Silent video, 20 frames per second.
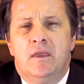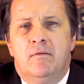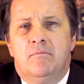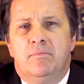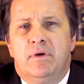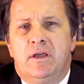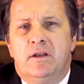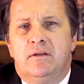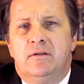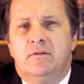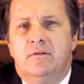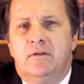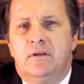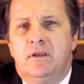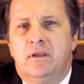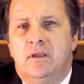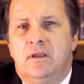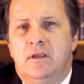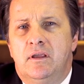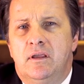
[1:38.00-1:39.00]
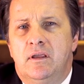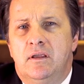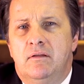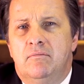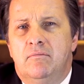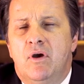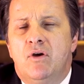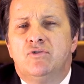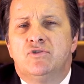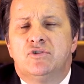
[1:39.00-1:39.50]
But in
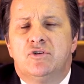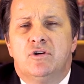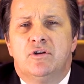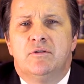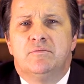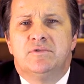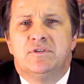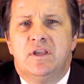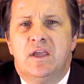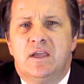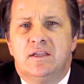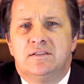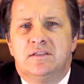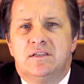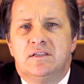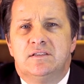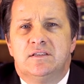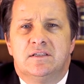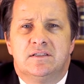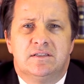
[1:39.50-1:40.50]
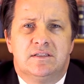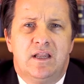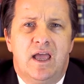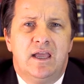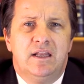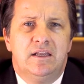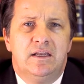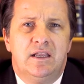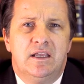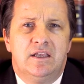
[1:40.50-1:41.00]
most circumstances, it's
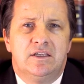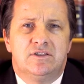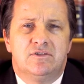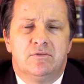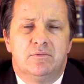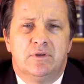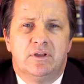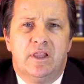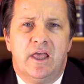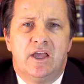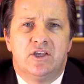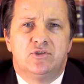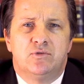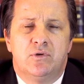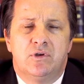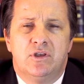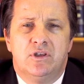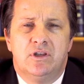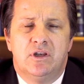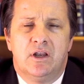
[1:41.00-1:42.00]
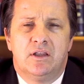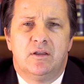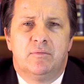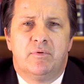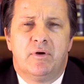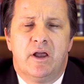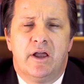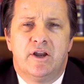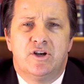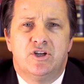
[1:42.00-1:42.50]
90 days from the last work you did on the
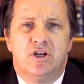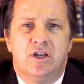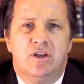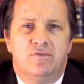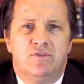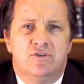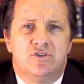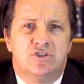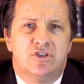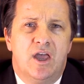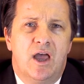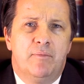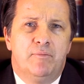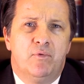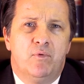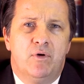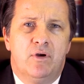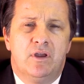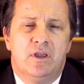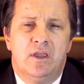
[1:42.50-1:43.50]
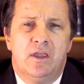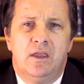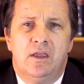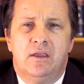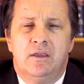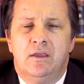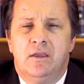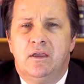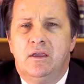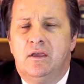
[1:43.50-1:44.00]
project. If you stopped
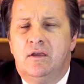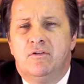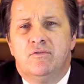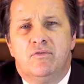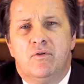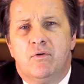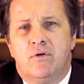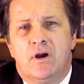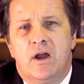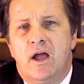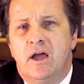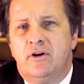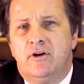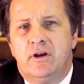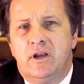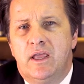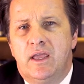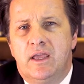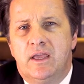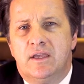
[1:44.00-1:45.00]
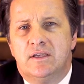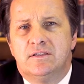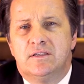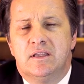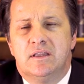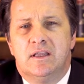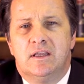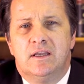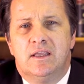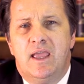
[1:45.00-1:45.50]
working for 100 days
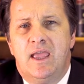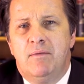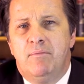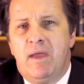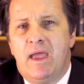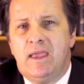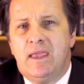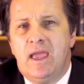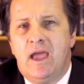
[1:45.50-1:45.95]
and then came back